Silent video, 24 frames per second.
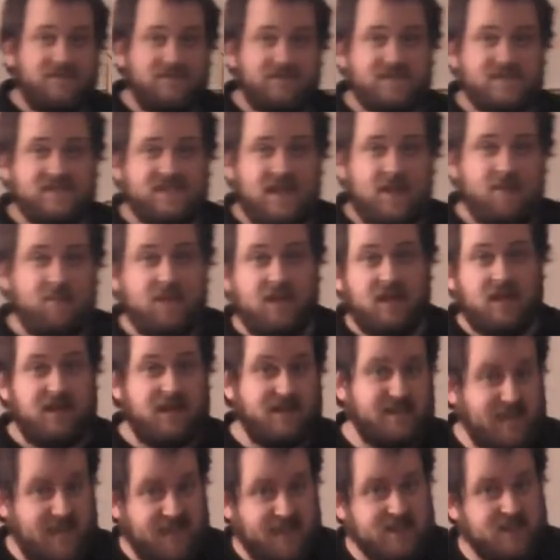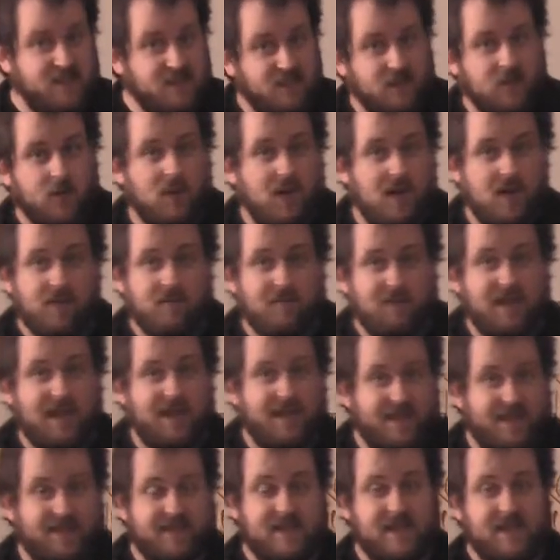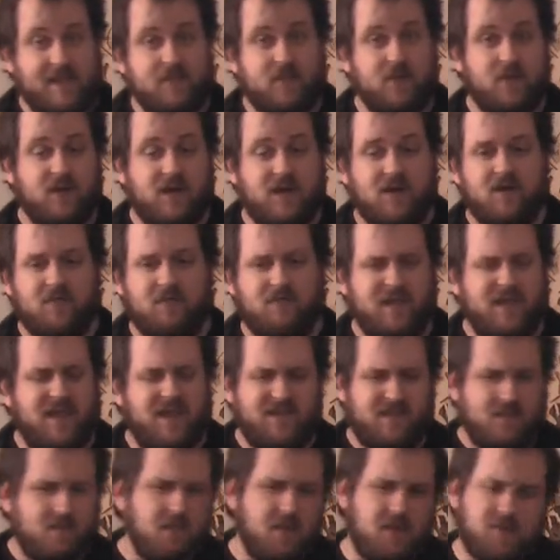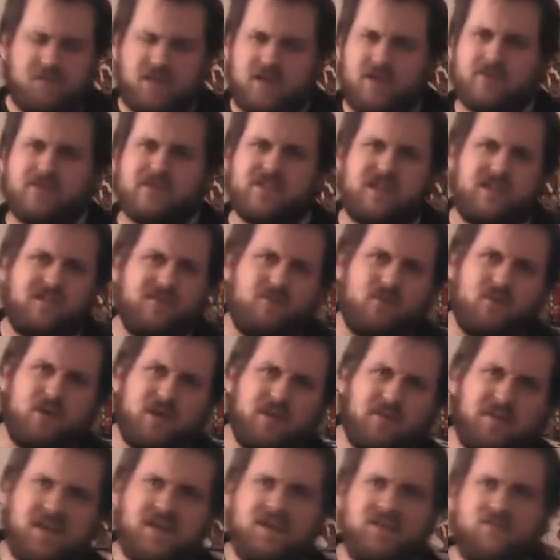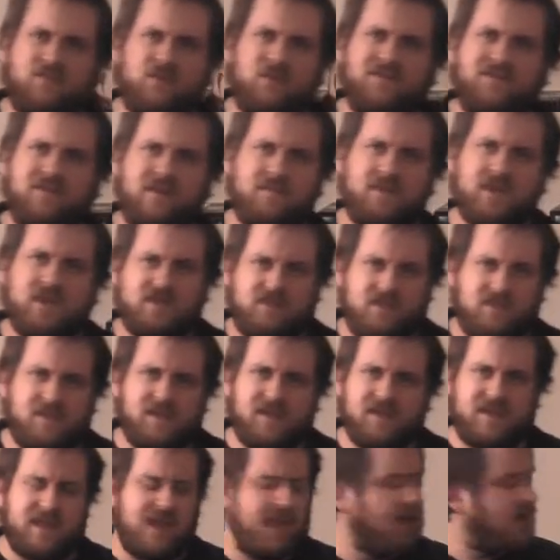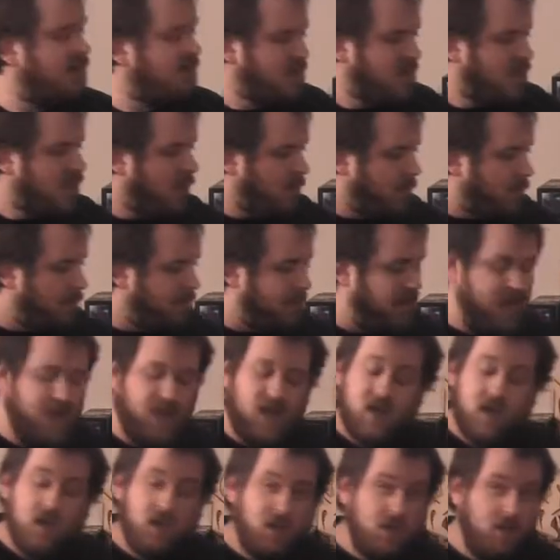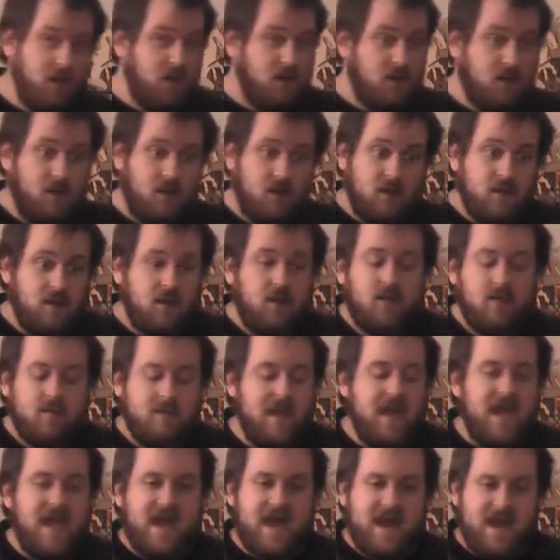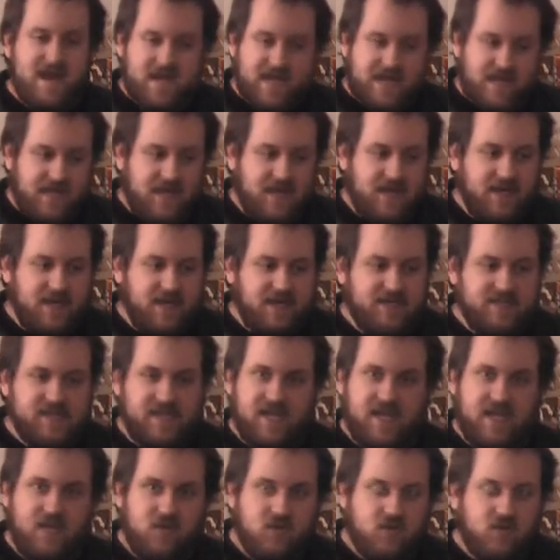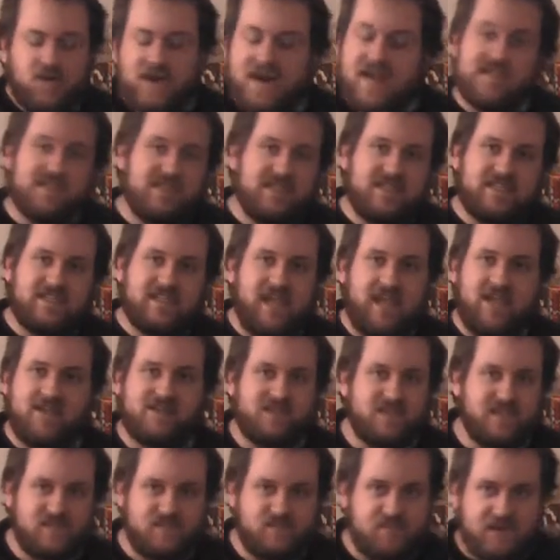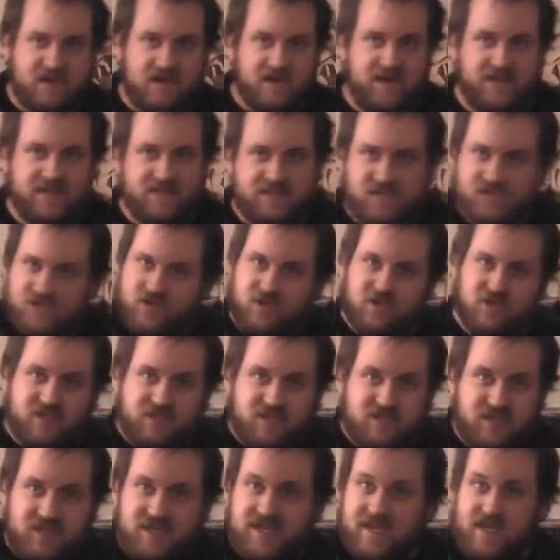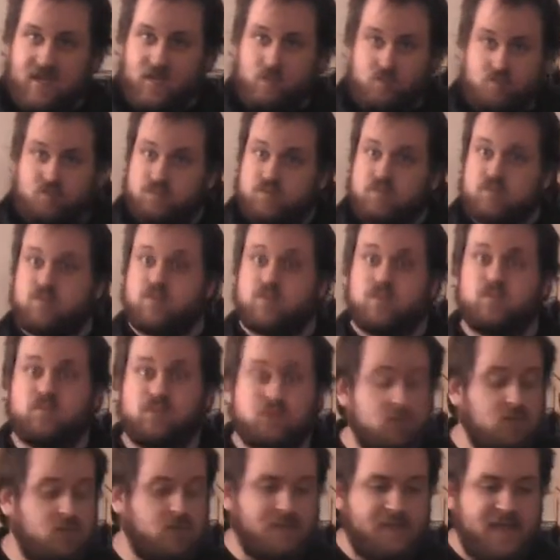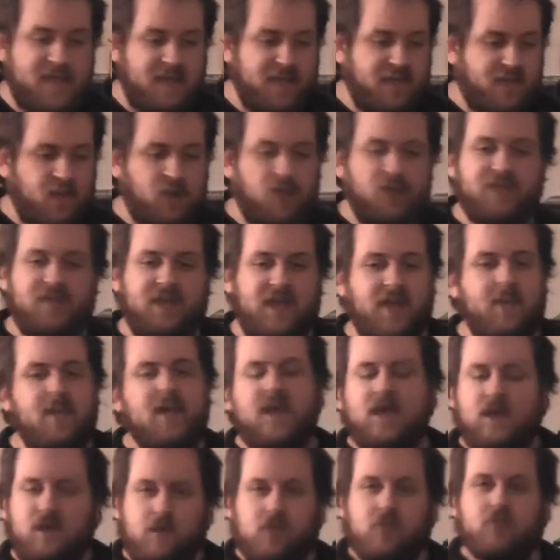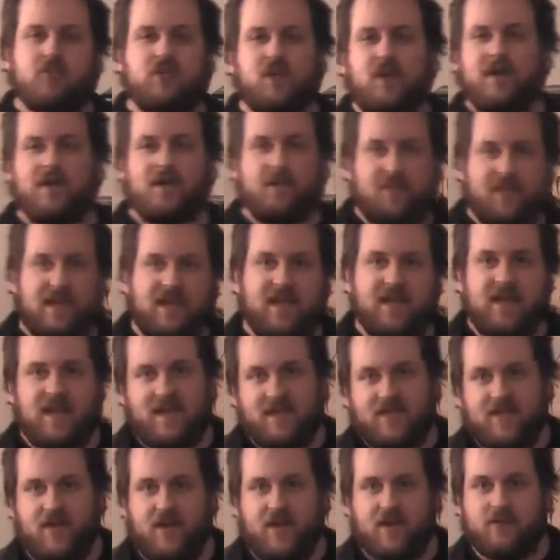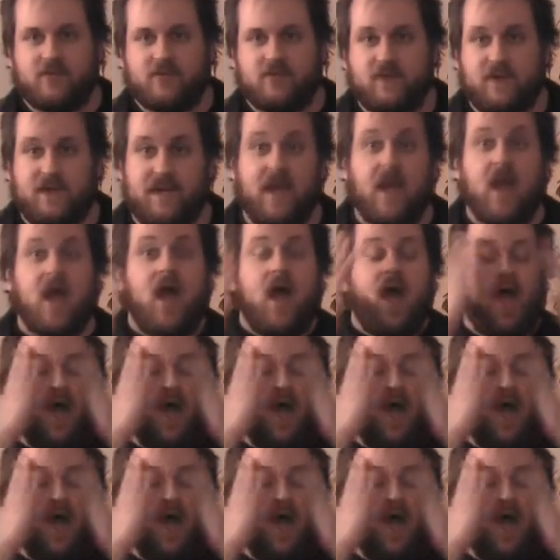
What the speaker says: fits that bill. It takes a little while to play. It can take up to an hour to play. I think my play was like 40 minutes, 45 minutes, something like that. But, man, it is a crazy, tense experience, and you're just like, whoa, man, the whole time. You saw at the beginning I thought I was winning,